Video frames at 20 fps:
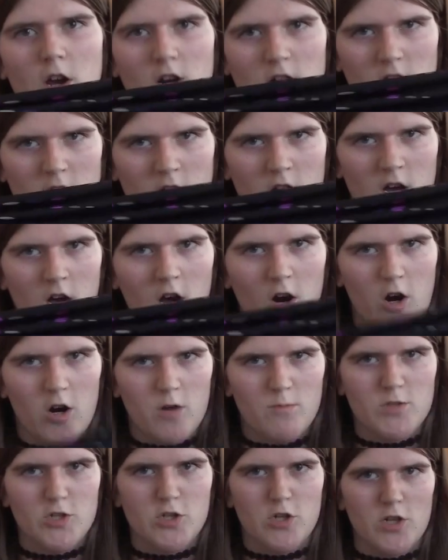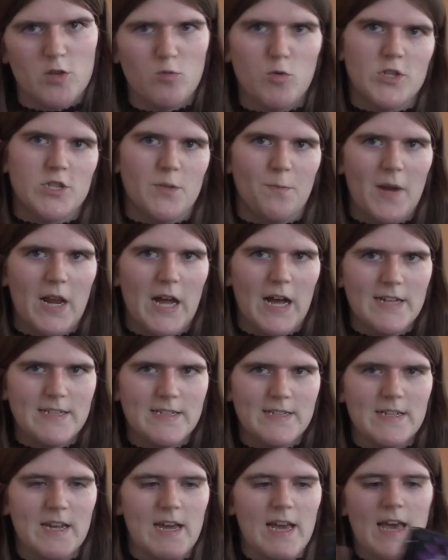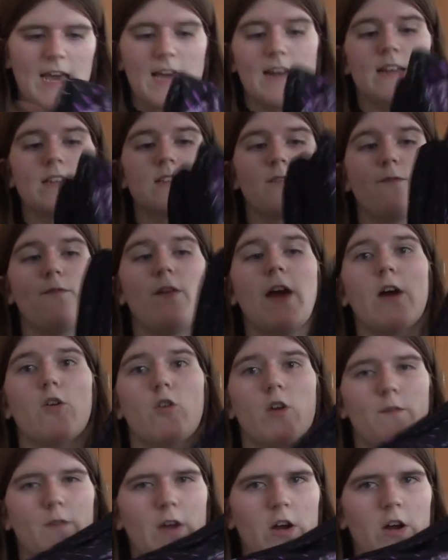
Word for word: long arms so it was a plus and it's very